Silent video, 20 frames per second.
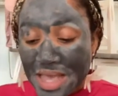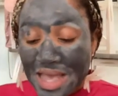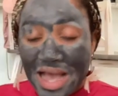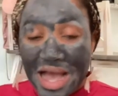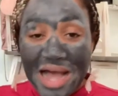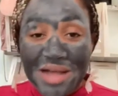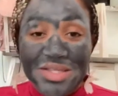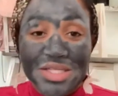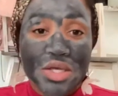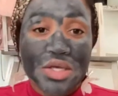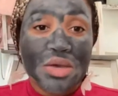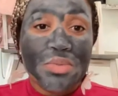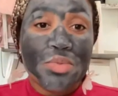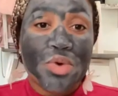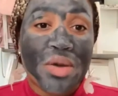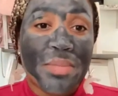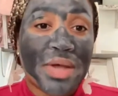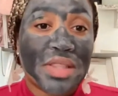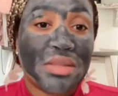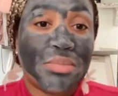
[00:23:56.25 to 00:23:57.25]
I'll tell you
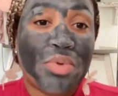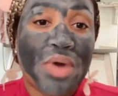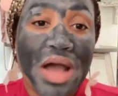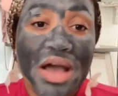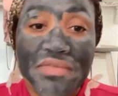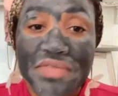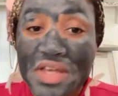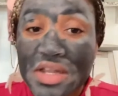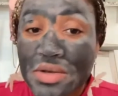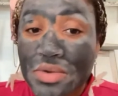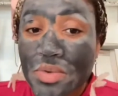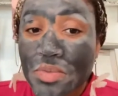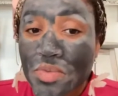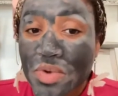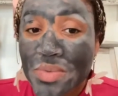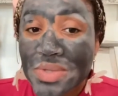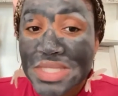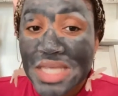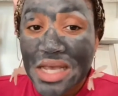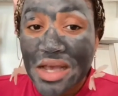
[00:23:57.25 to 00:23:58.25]
more about the profit
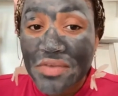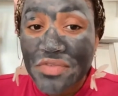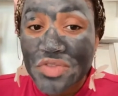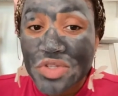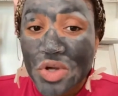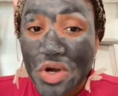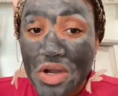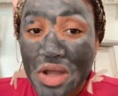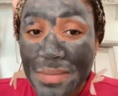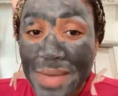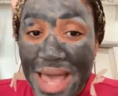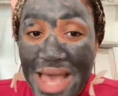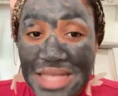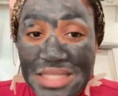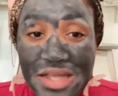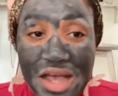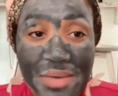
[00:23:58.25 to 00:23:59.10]
when we take off the charcoal mask.